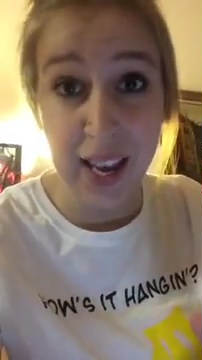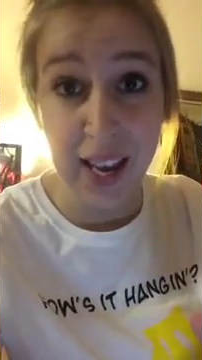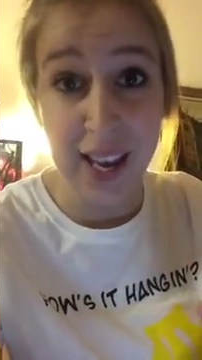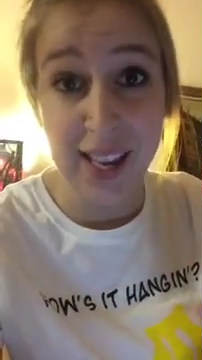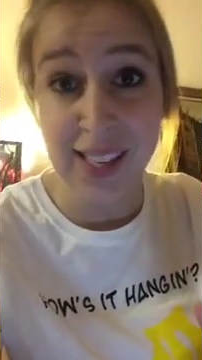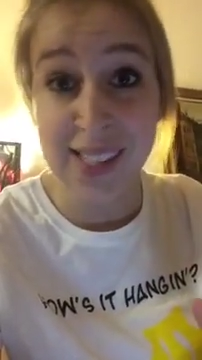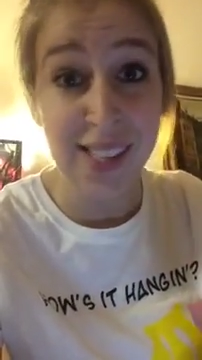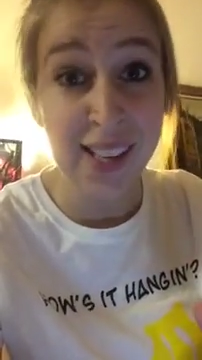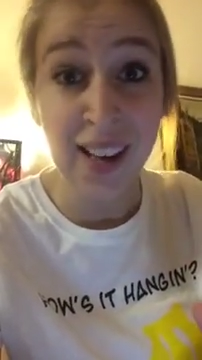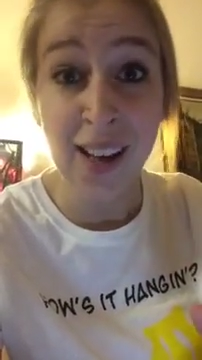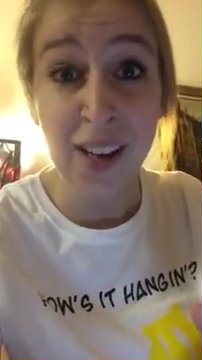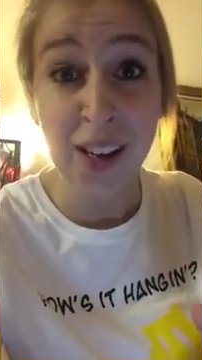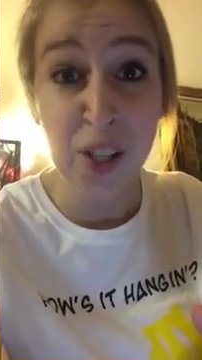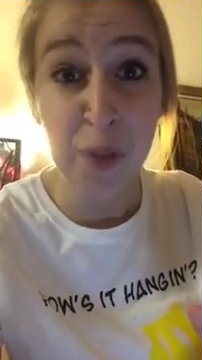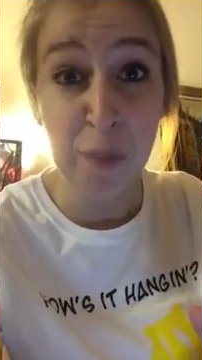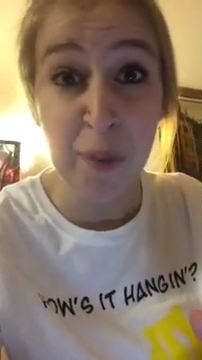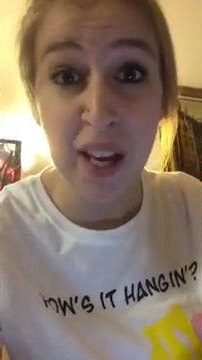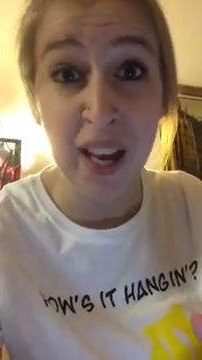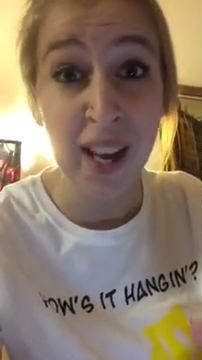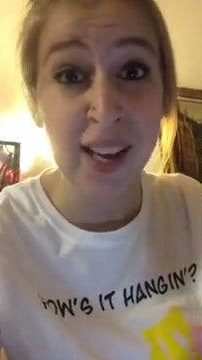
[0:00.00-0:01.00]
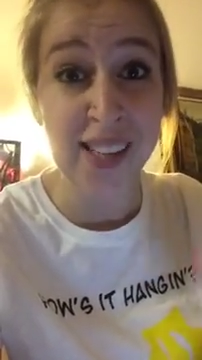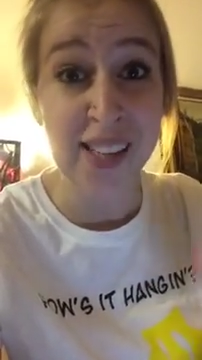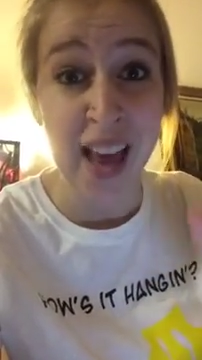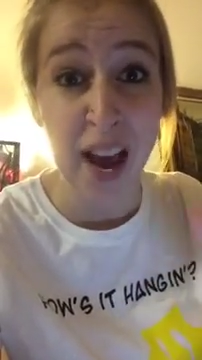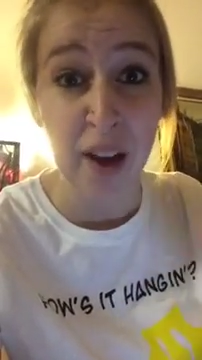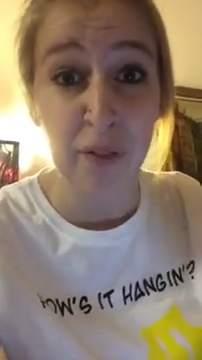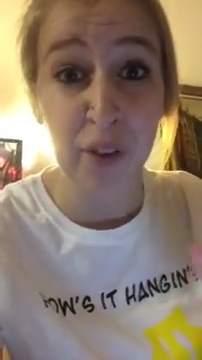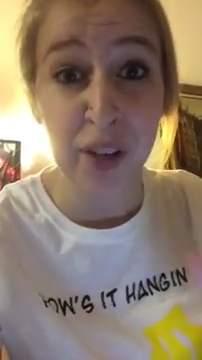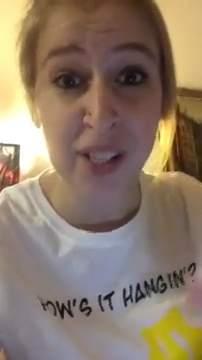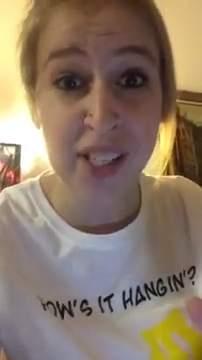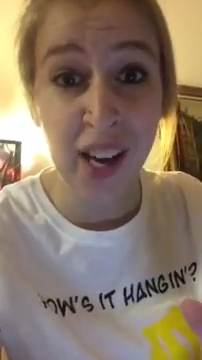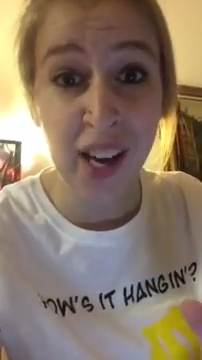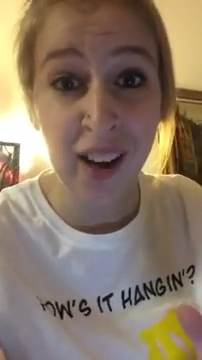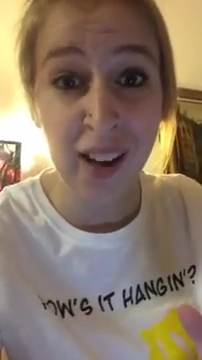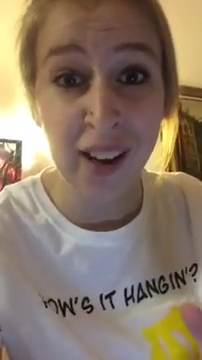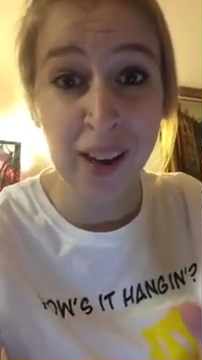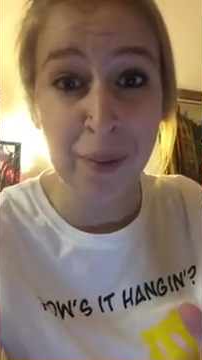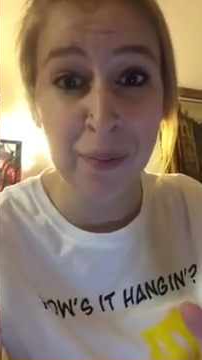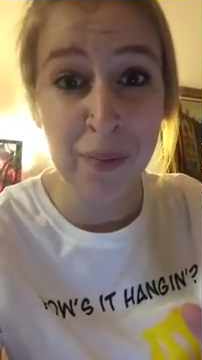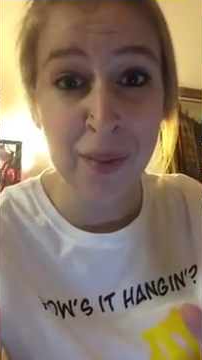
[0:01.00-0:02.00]
it sucks because every
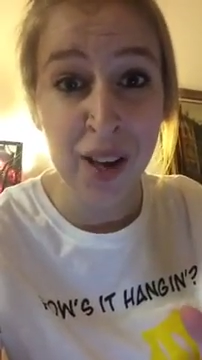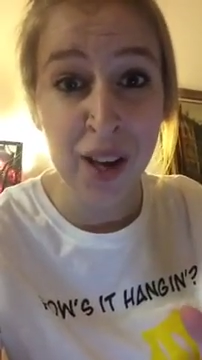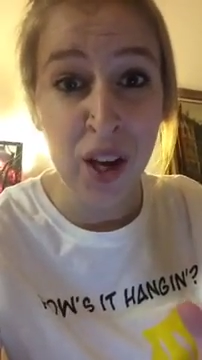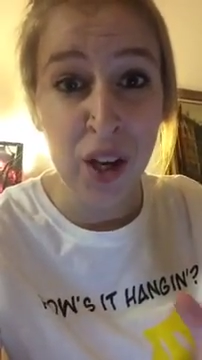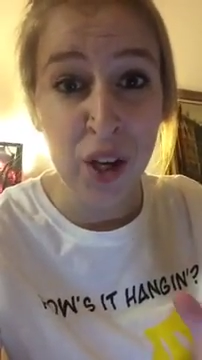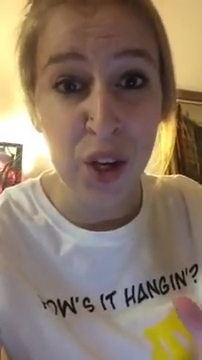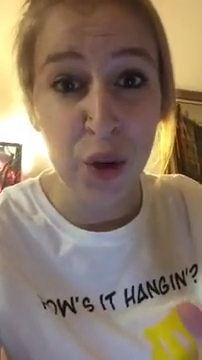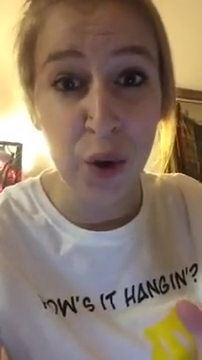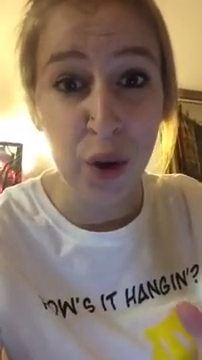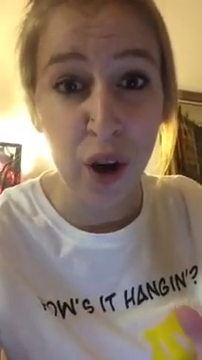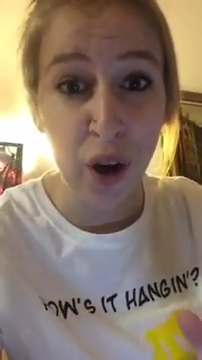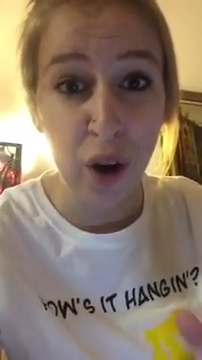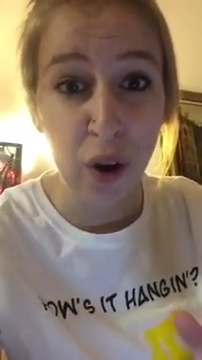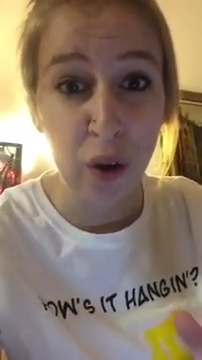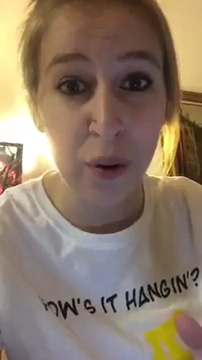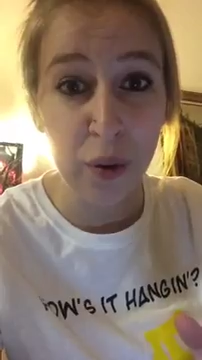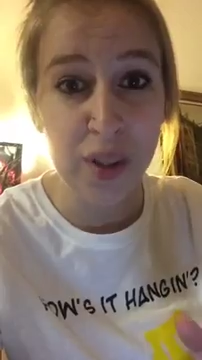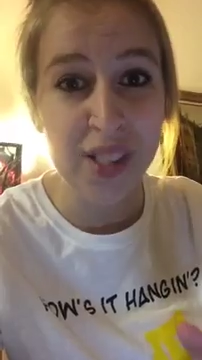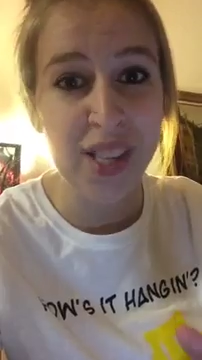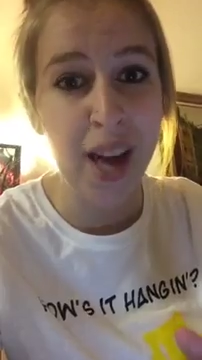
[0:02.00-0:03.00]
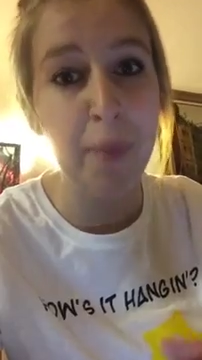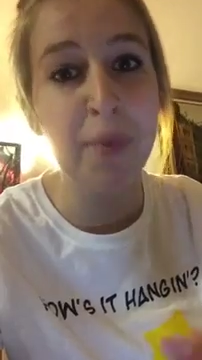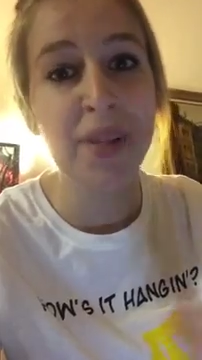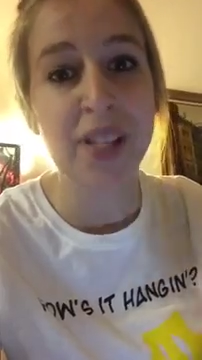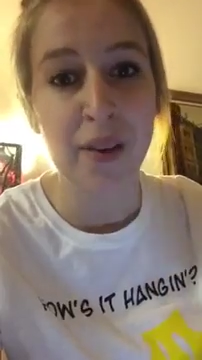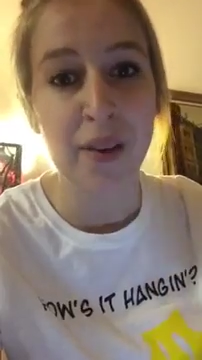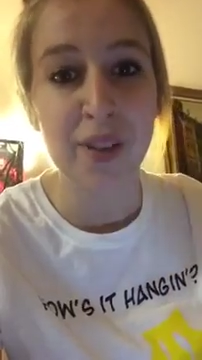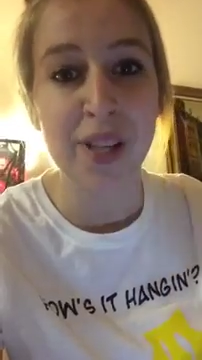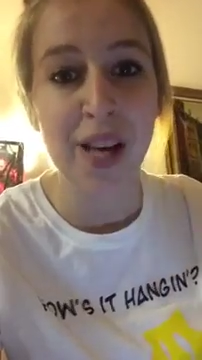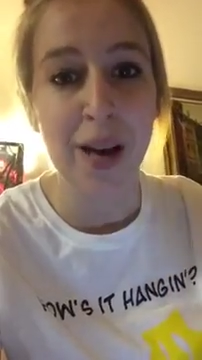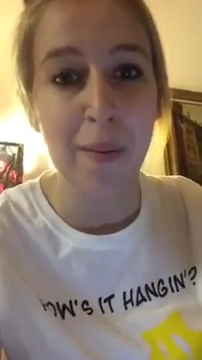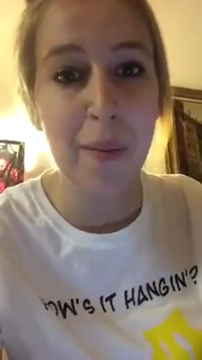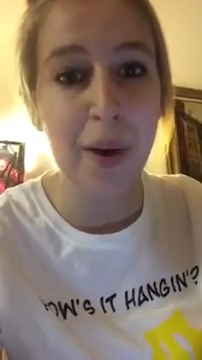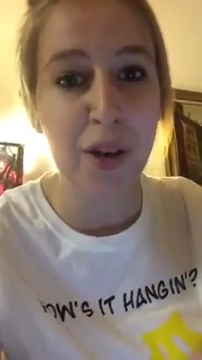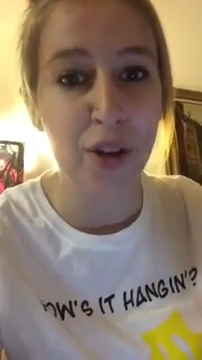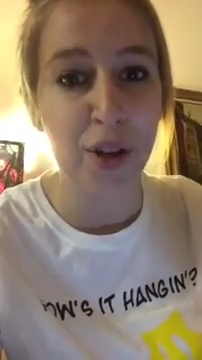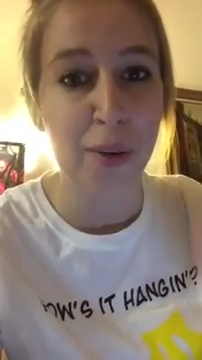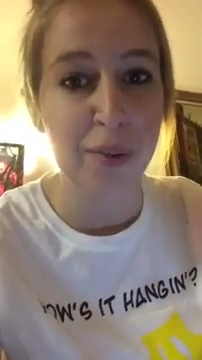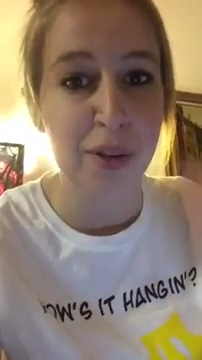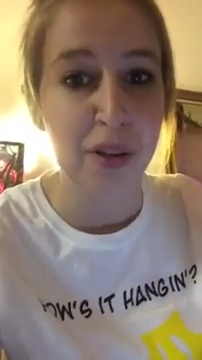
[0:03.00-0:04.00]
time you go, this happens every time I
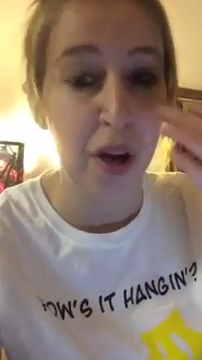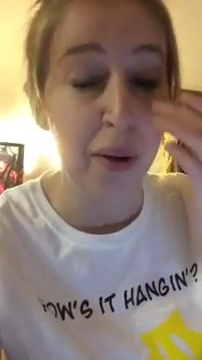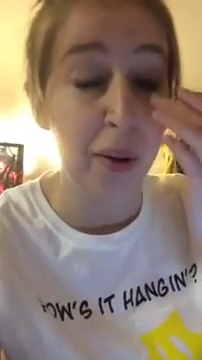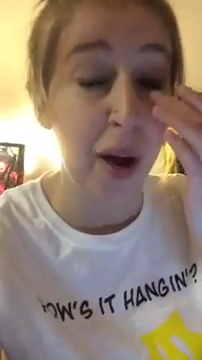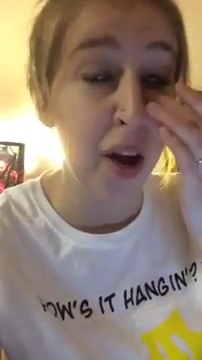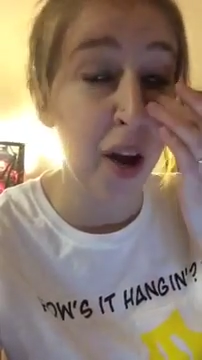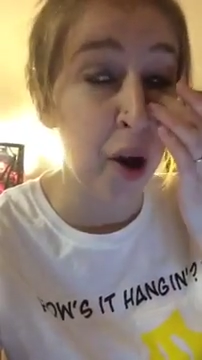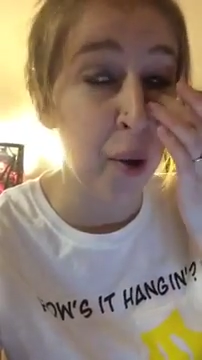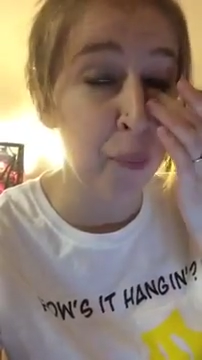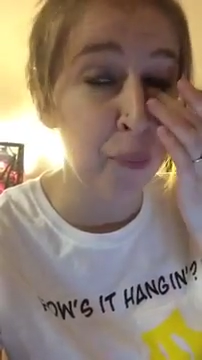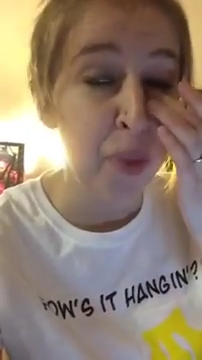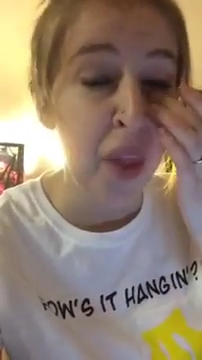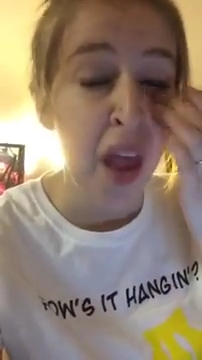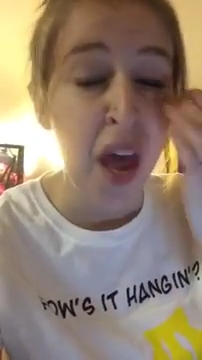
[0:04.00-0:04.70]
major update job, I know.